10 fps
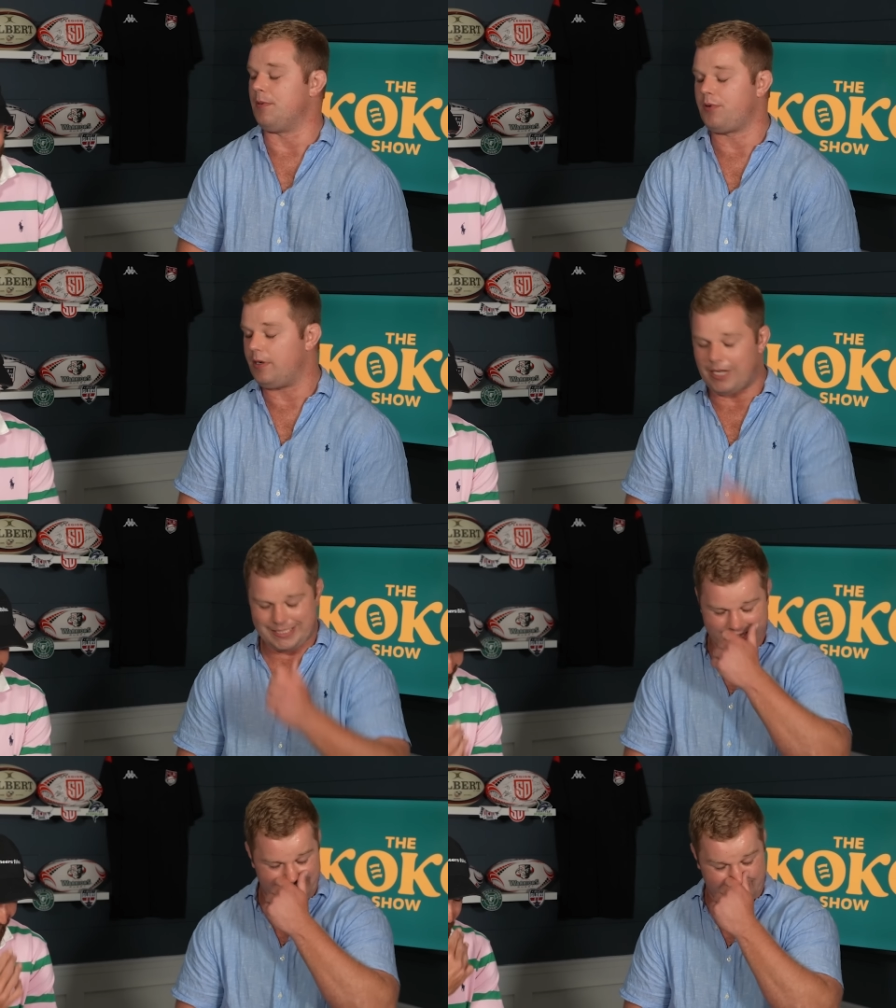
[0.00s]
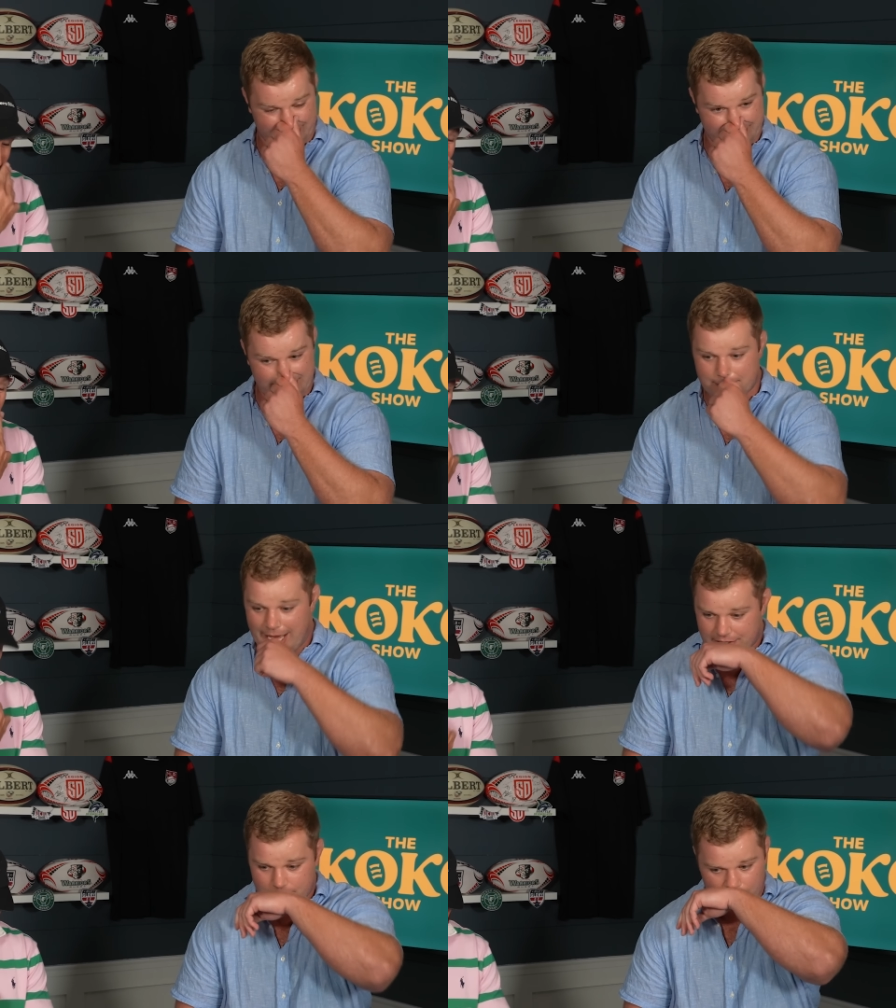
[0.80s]
you're pretty milk, much yeah. getting the
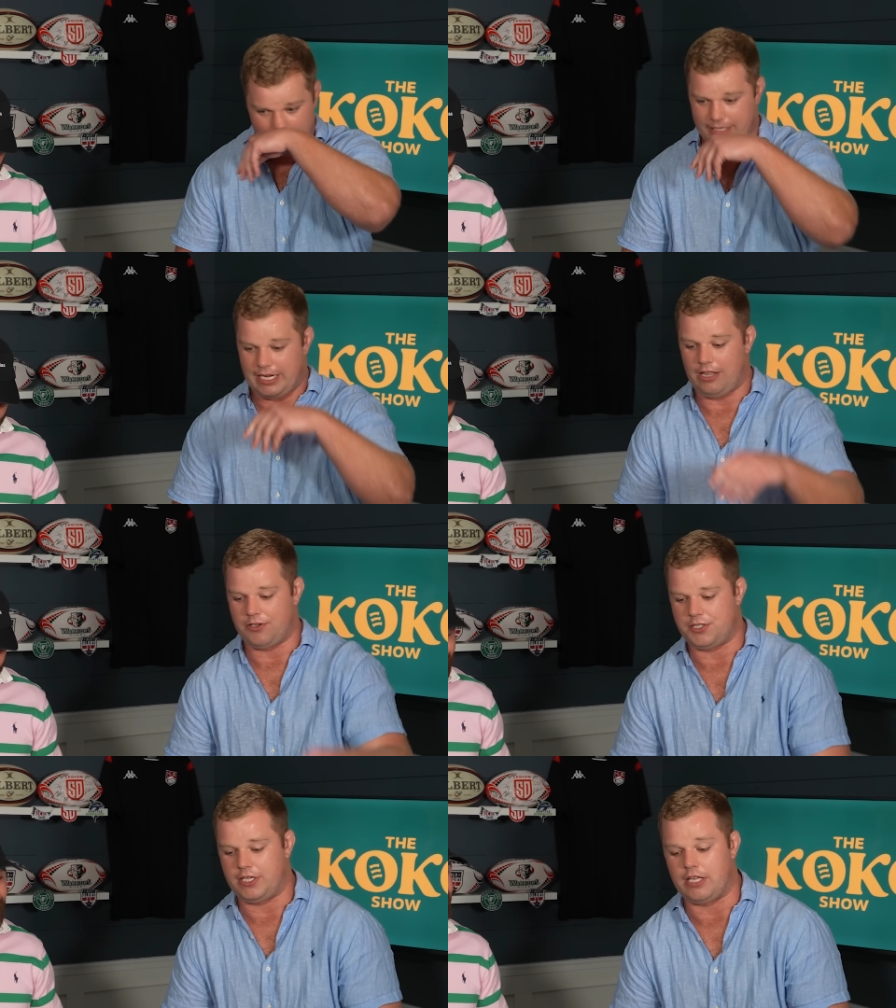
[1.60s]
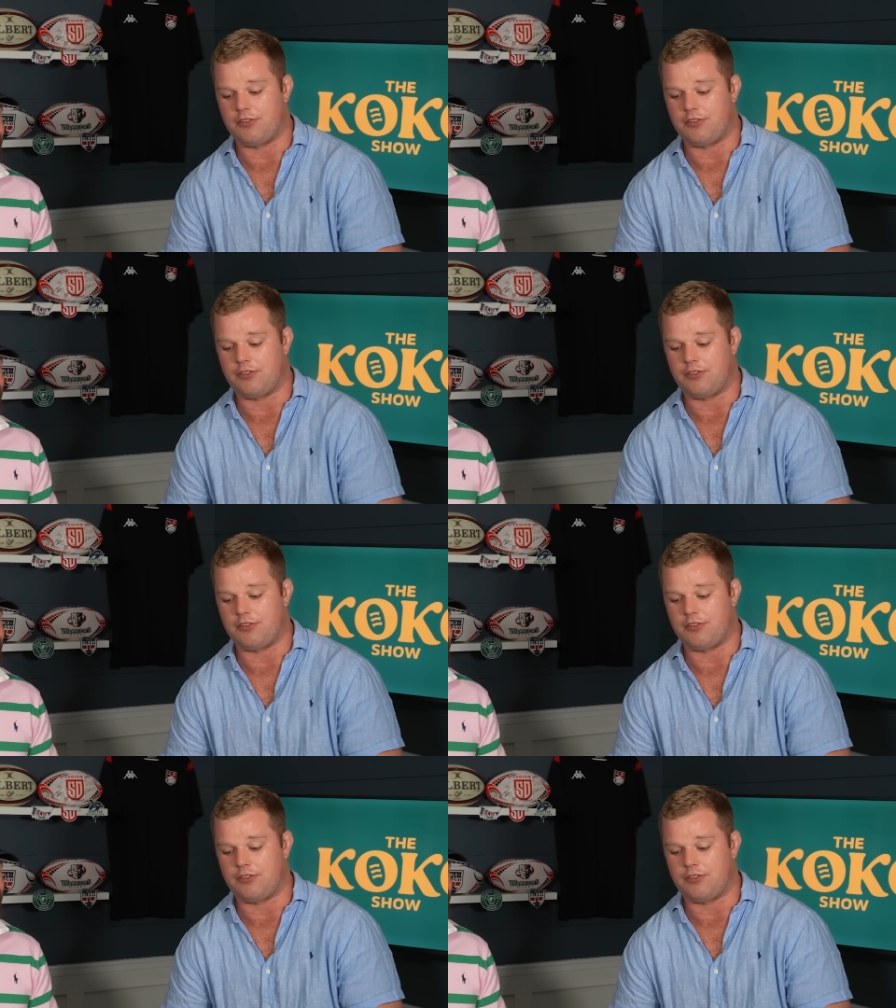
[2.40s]
maximum amount of calories you can.